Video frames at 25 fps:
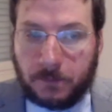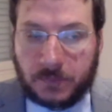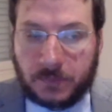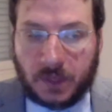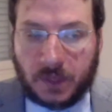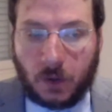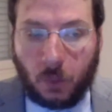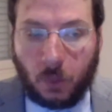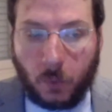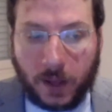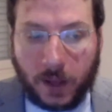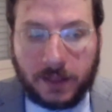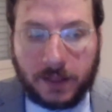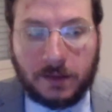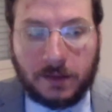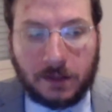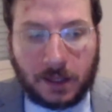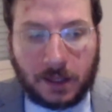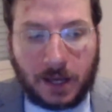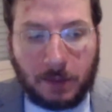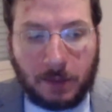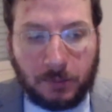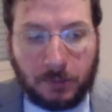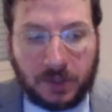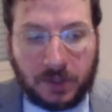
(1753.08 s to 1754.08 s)
When the
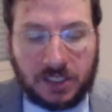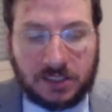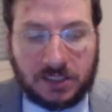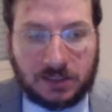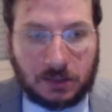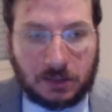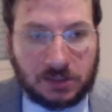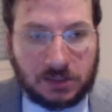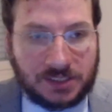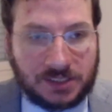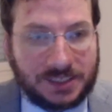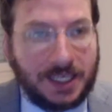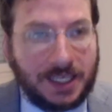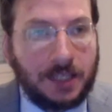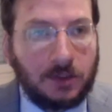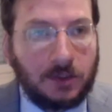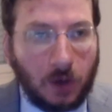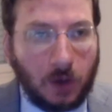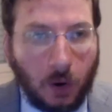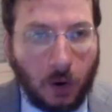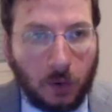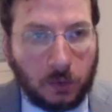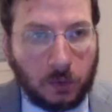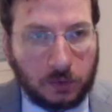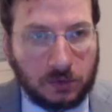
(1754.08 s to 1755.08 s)
companies are
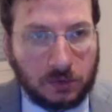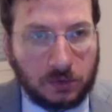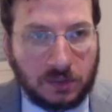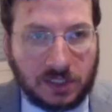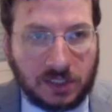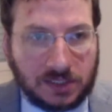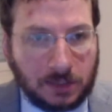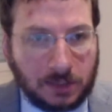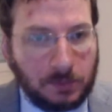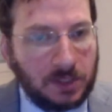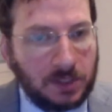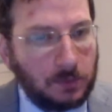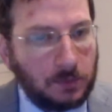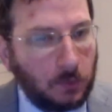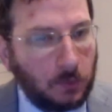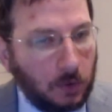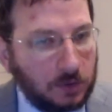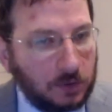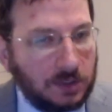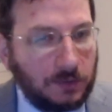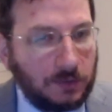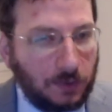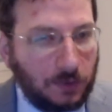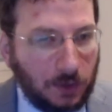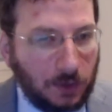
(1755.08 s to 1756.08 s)
state-owned, it's a bit more
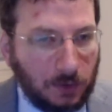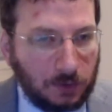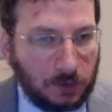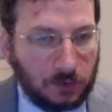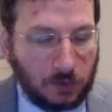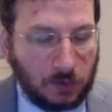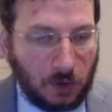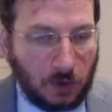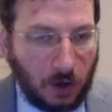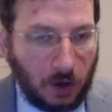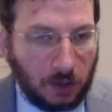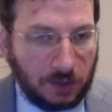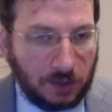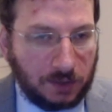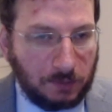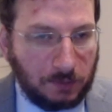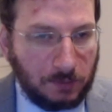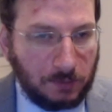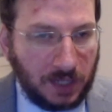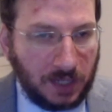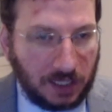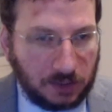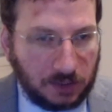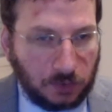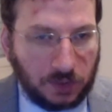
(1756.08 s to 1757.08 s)
difficult to call it a
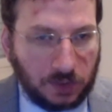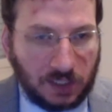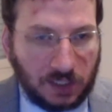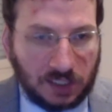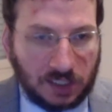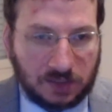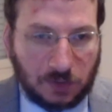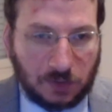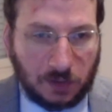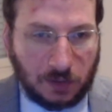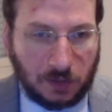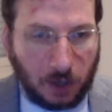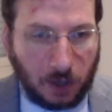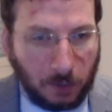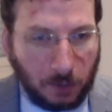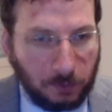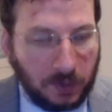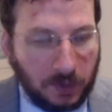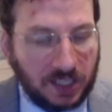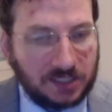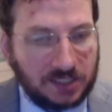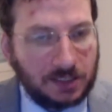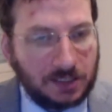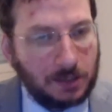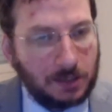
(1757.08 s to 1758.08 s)
military-industrial
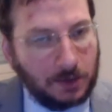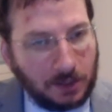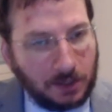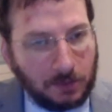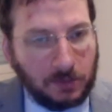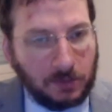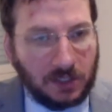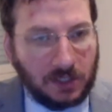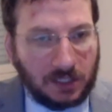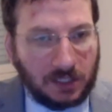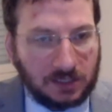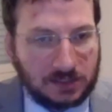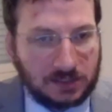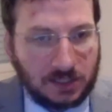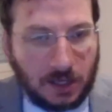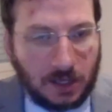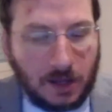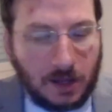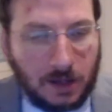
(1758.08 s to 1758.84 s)
complex, I think, because